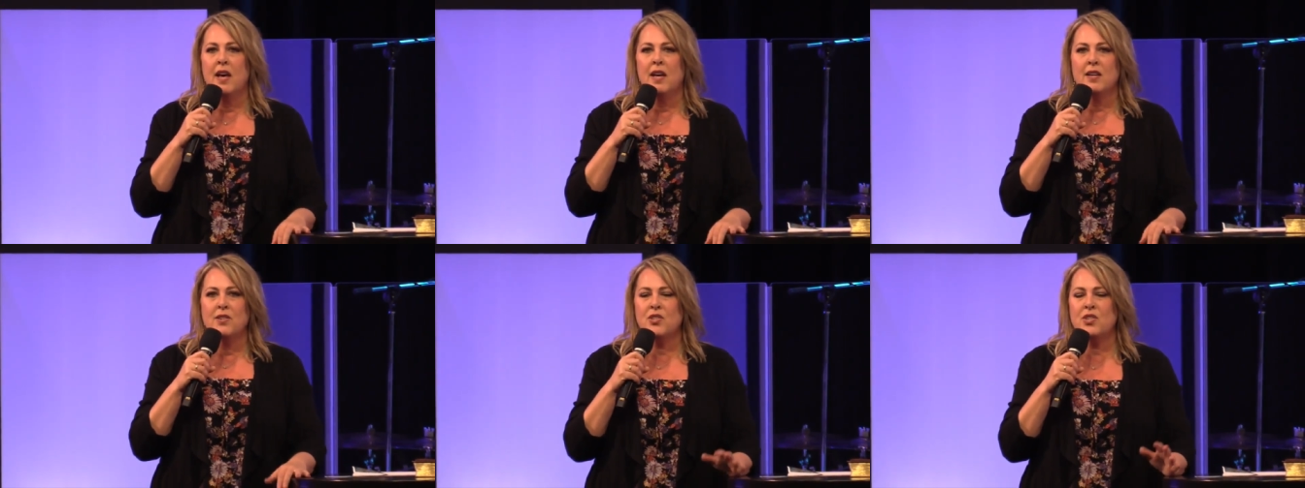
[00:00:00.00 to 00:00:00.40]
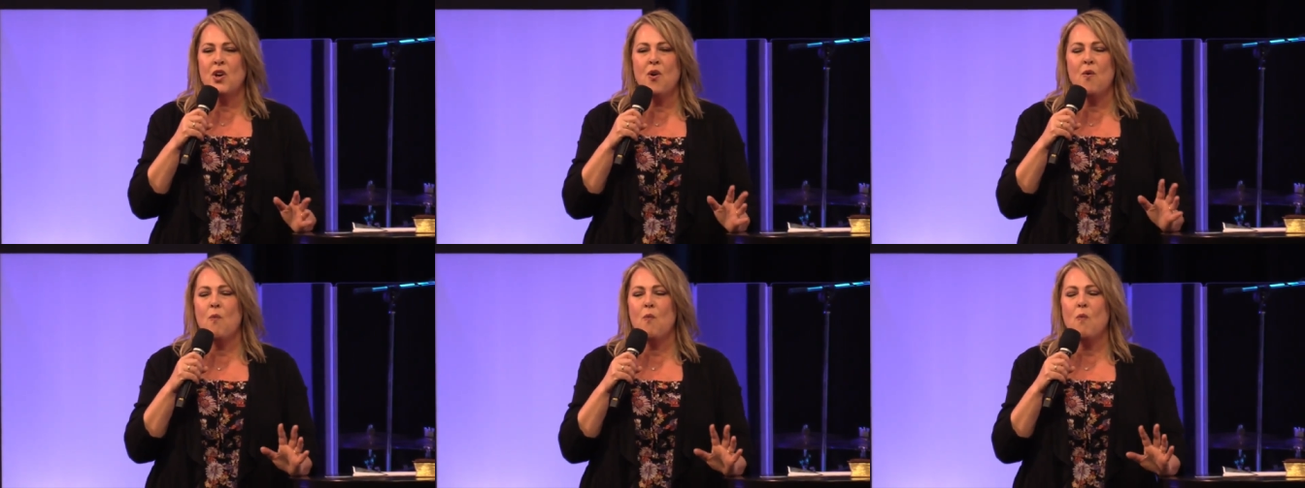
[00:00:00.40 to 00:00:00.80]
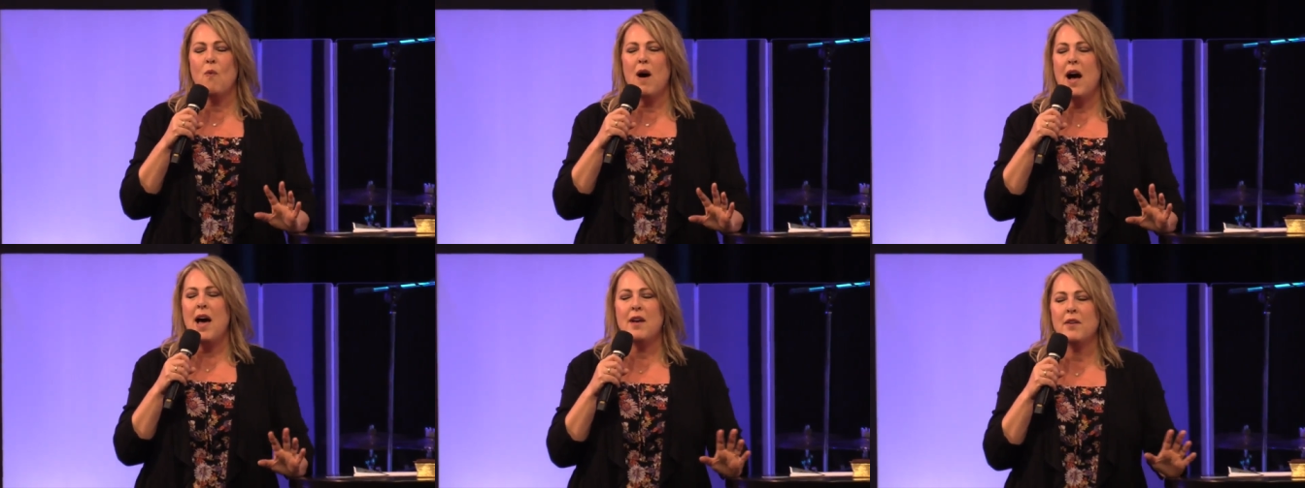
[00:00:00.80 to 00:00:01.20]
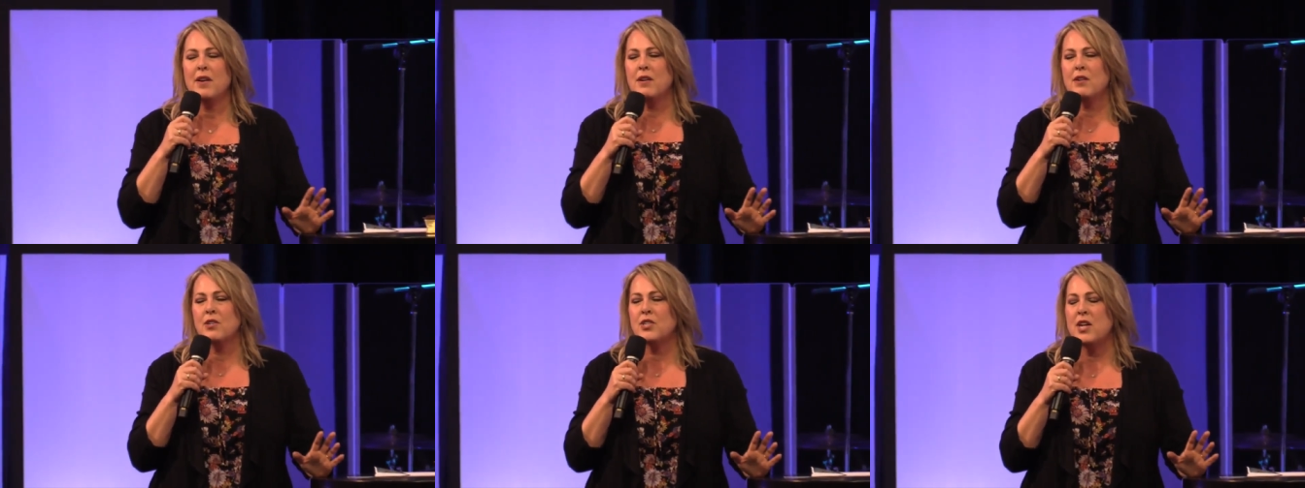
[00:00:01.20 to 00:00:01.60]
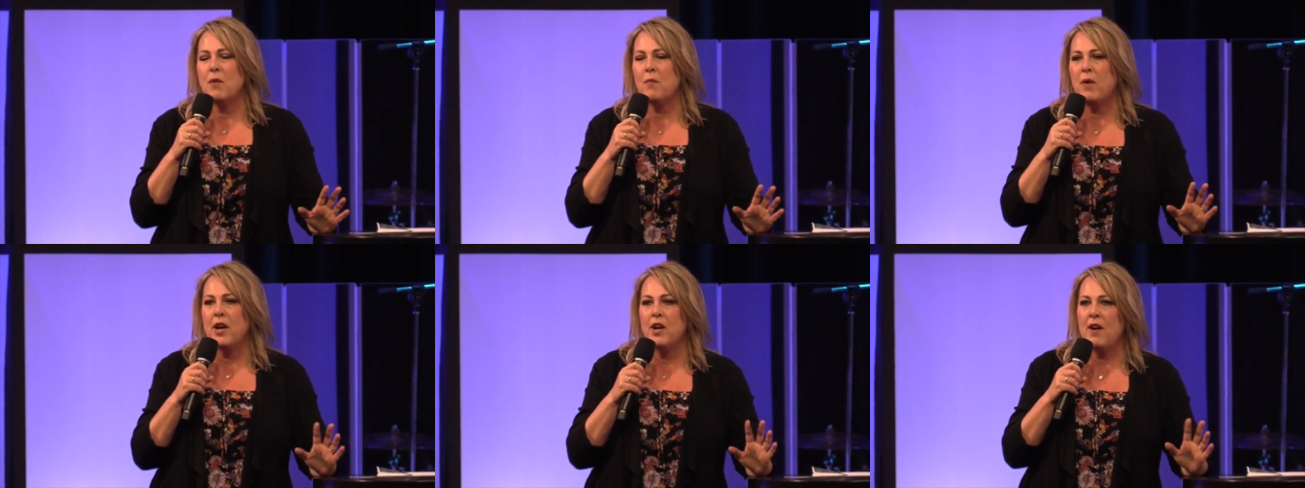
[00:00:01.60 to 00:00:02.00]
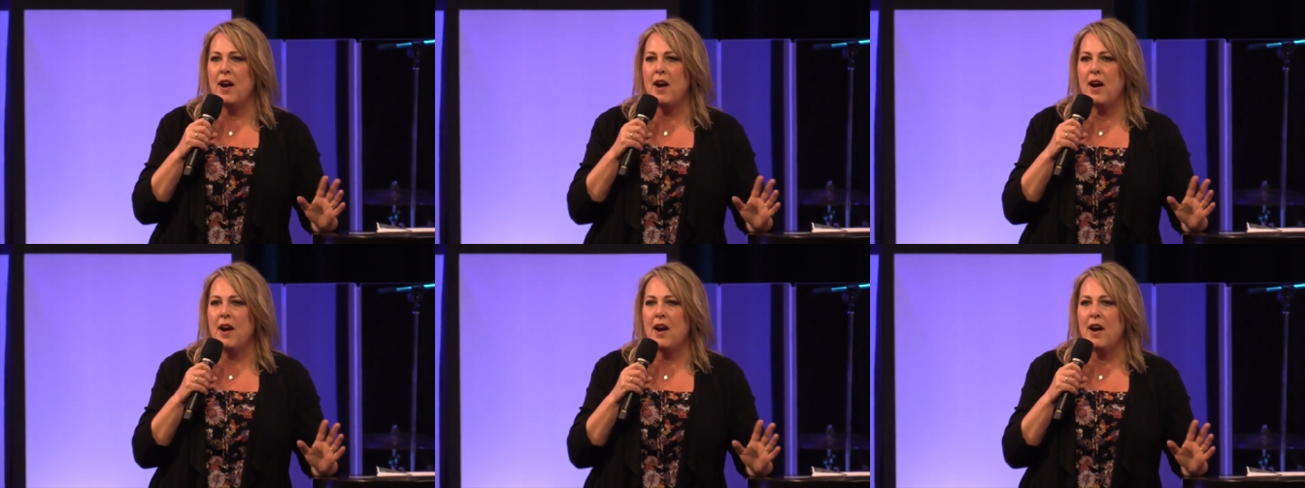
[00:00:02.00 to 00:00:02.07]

So I don't understand why you're